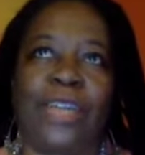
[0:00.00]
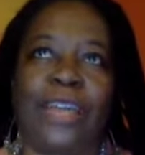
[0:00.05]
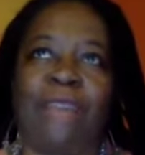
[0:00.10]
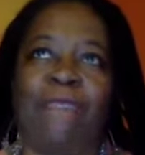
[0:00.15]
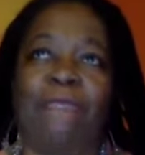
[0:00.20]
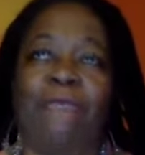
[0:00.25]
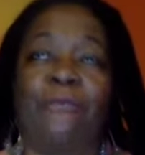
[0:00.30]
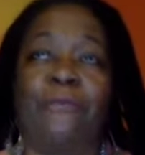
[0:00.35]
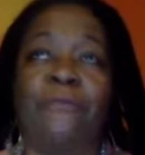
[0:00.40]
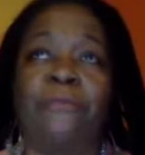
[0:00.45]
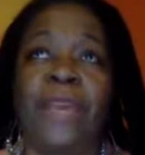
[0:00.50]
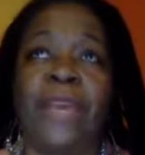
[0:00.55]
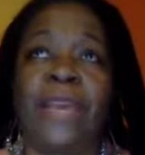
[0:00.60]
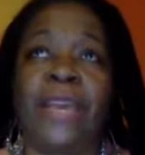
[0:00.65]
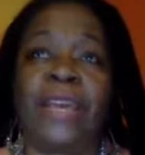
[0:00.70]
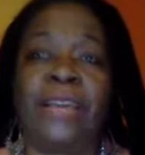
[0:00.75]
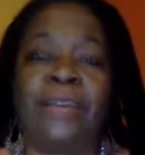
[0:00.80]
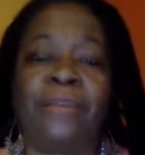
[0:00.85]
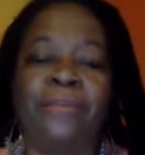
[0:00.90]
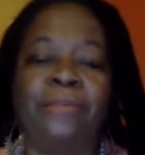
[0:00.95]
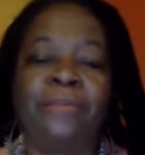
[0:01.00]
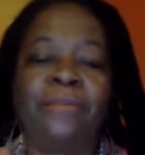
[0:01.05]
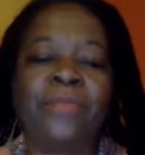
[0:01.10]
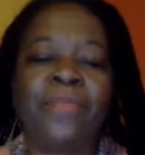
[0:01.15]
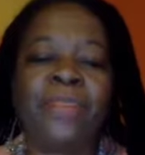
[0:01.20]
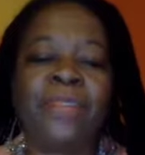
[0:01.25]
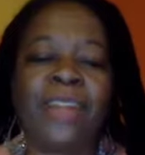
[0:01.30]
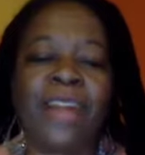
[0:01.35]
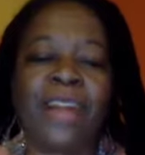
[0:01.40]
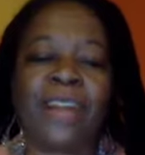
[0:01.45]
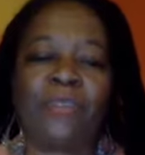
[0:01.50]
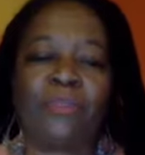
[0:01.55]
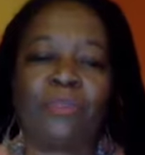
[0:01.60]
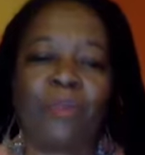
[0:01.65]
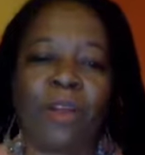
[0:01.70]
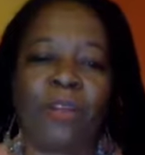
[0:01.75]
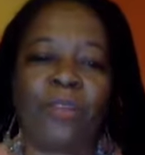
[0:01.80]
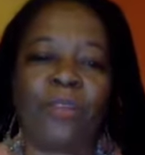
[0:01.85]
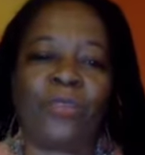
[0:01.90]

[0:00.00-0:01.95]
And for me, Doctor Martin